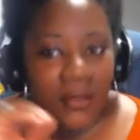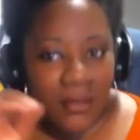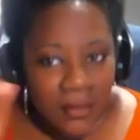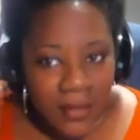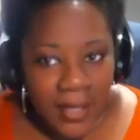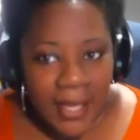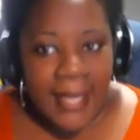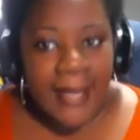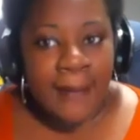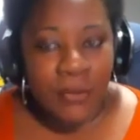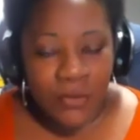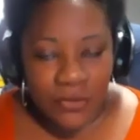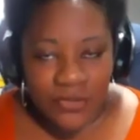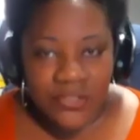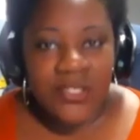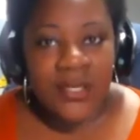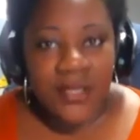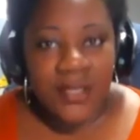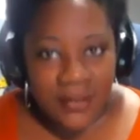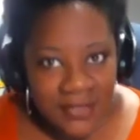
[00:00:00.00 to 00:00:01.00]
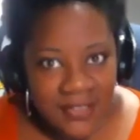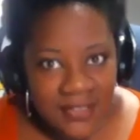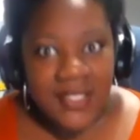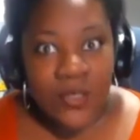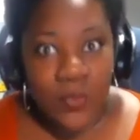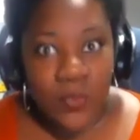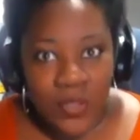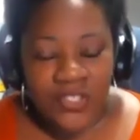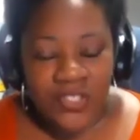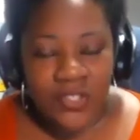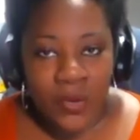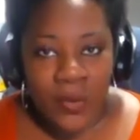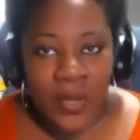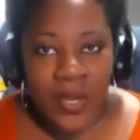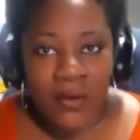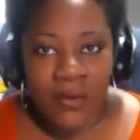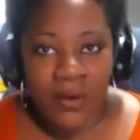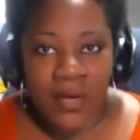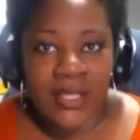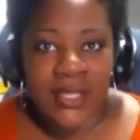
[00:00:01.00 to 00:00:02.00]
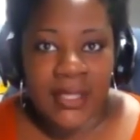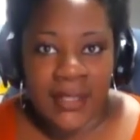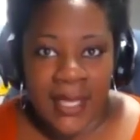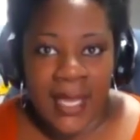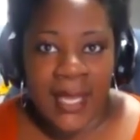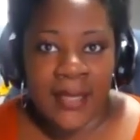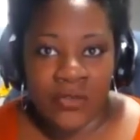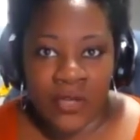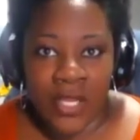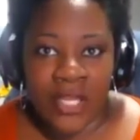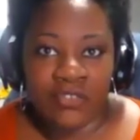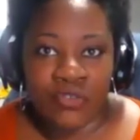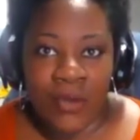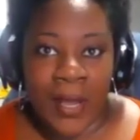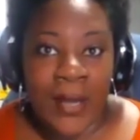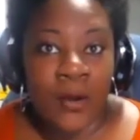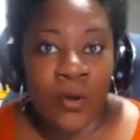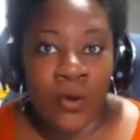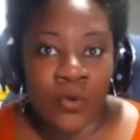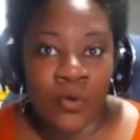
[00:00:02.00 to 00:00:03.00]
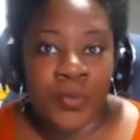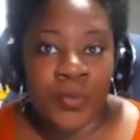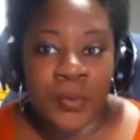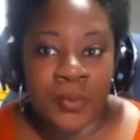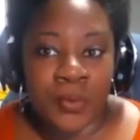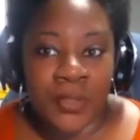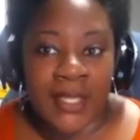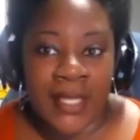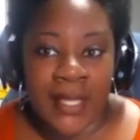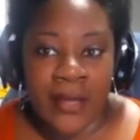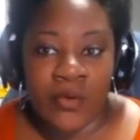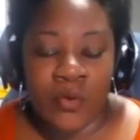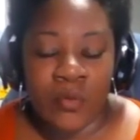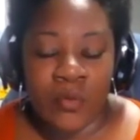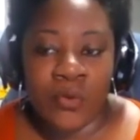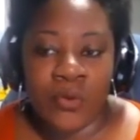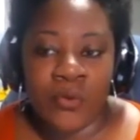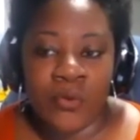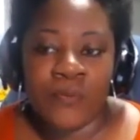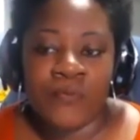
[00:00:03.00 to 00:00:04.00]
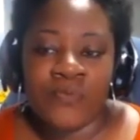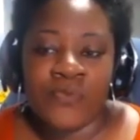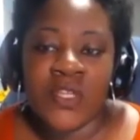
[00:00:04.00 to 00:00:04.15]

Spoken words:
able to see what's going on and try to hold people accountable.